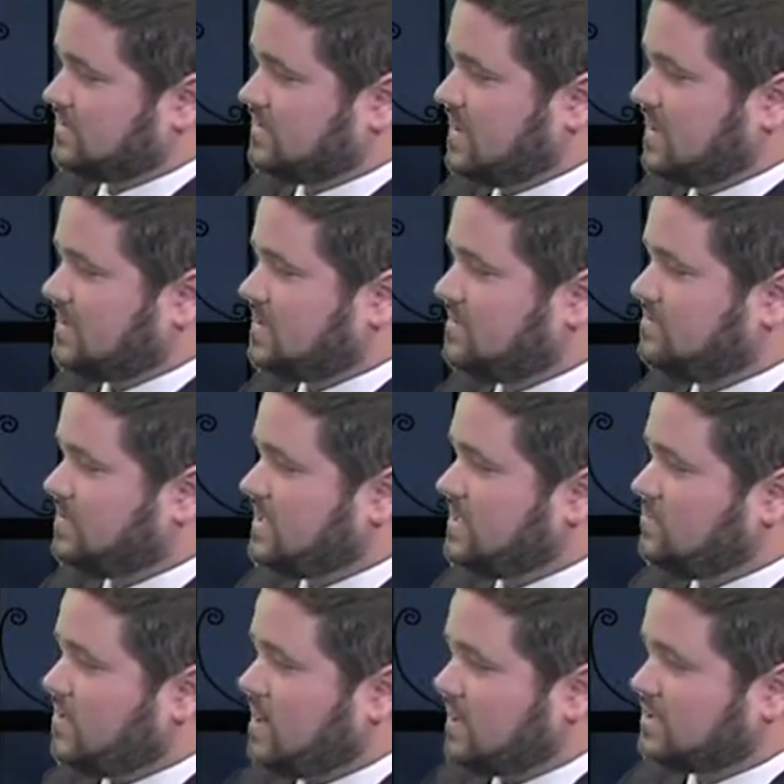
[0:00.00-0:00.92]
So not a
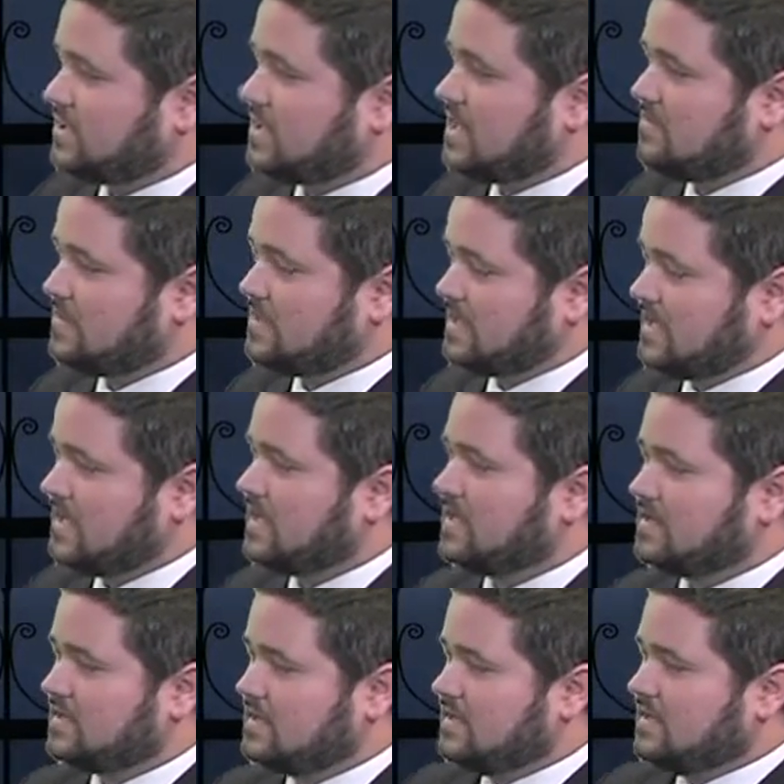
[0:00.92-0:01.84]
complete washout, but
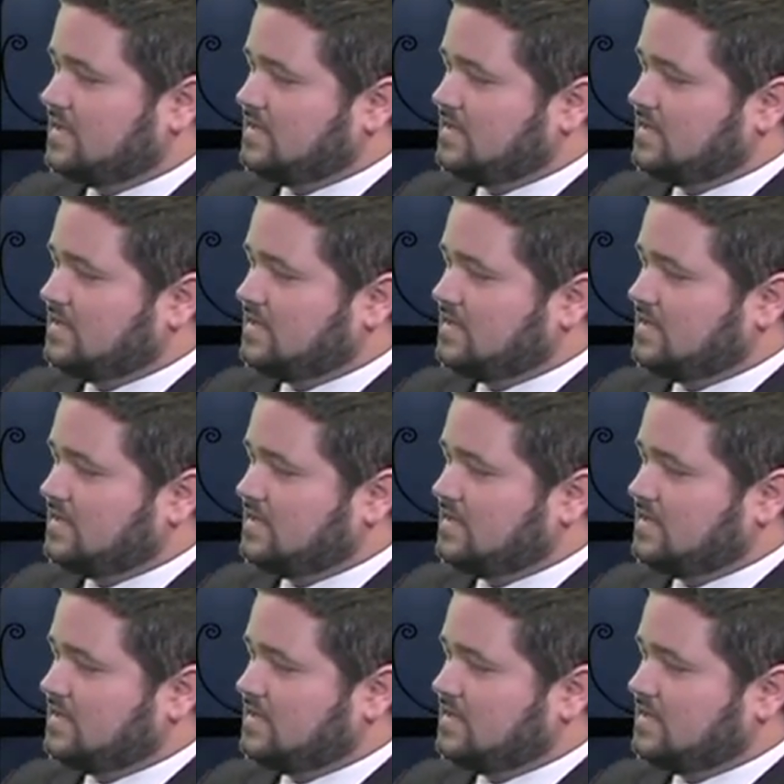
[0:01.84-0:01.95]
again,